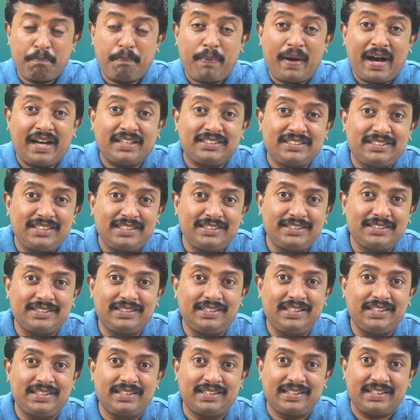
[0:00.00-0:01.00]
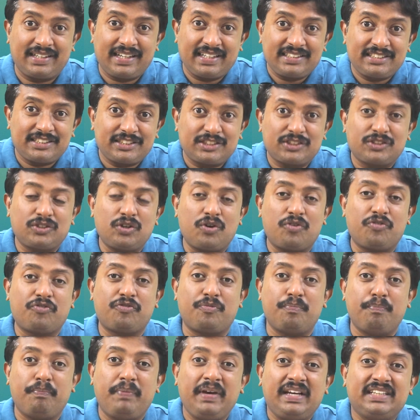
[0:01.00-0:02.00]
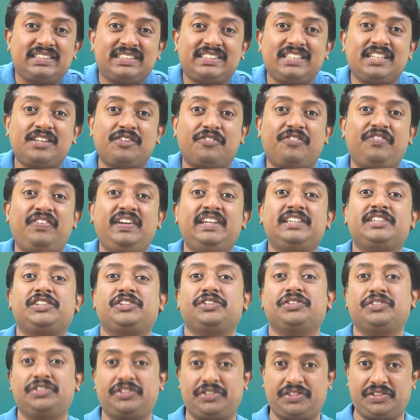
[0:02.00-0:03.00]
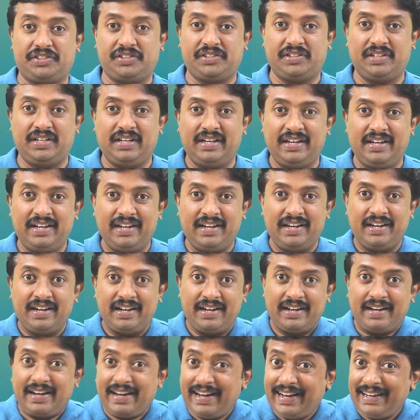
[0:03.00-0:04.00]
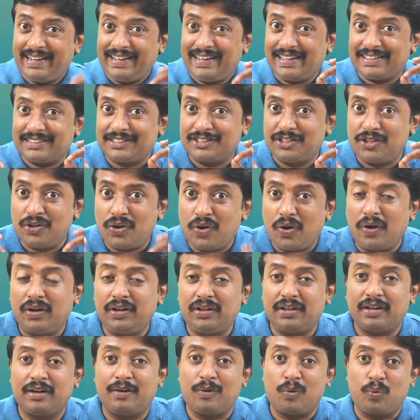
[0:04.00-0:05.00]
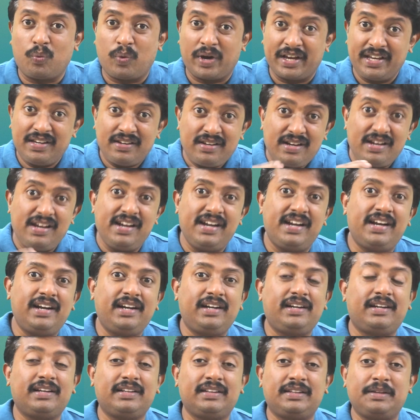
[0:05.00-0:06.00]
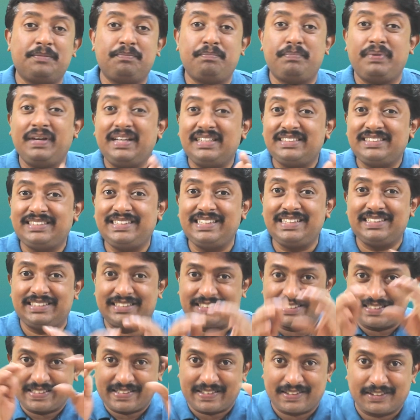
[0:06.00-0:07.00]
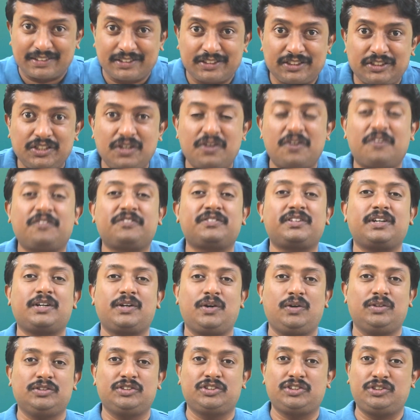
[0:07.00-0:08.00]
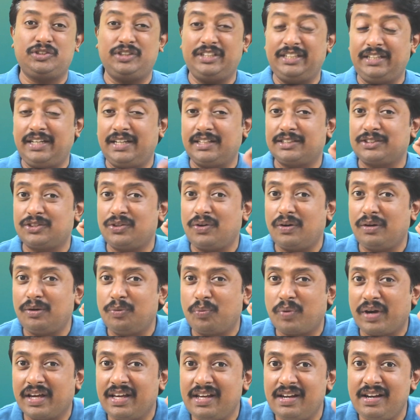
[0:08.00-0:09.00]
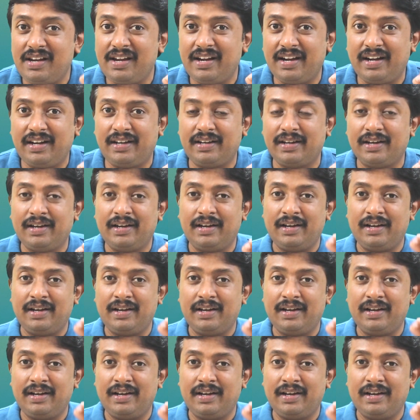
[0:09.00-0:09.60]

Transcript: passes the test of basic features. It does not violate the basic structure of the Constitution. It does not violate,